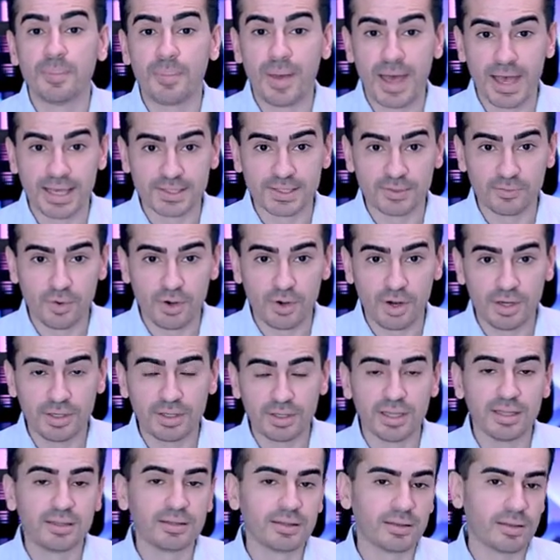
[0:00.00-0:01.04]
password
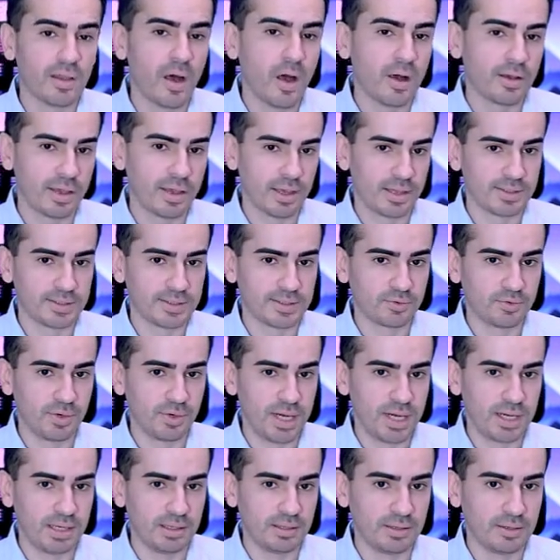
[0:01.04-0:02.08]
in the login
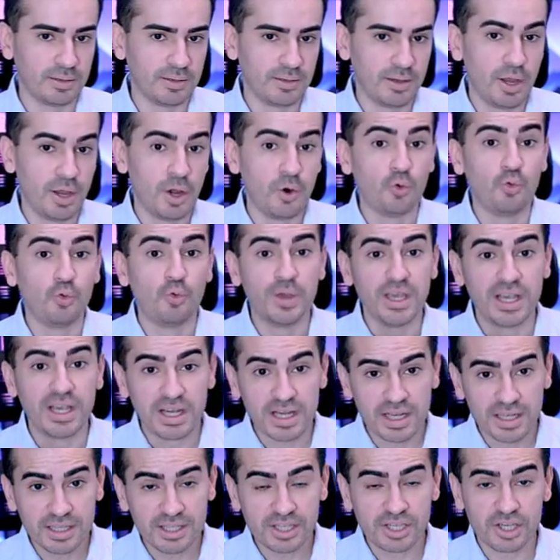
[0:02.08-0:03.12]
screen. We
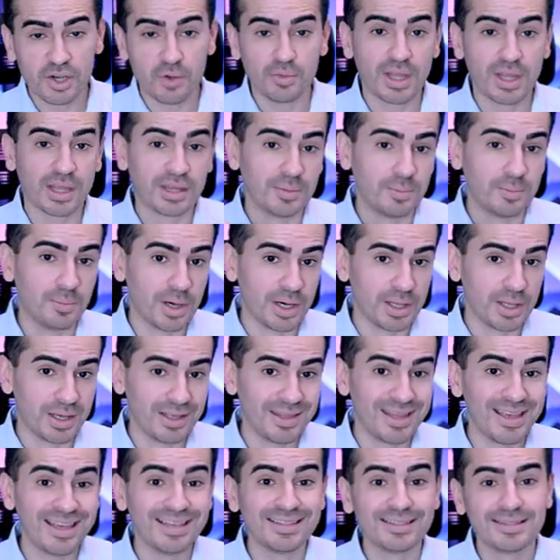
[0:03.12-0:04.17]
could show that the
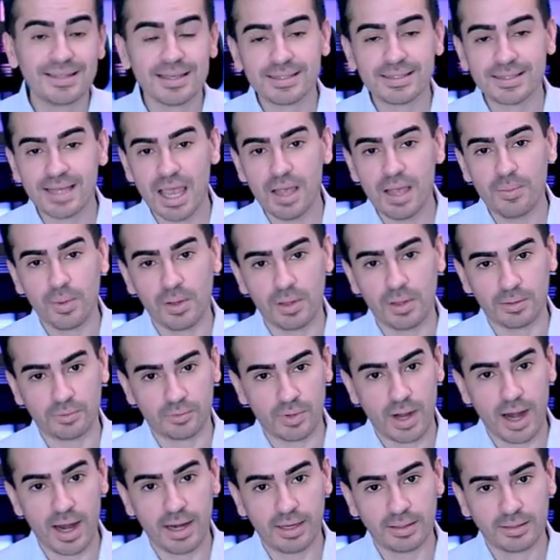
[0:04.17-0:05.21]
button is disabled,
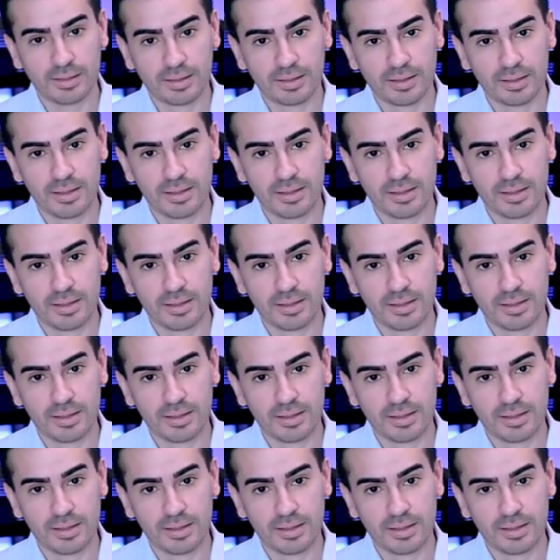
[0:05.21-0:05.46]
right?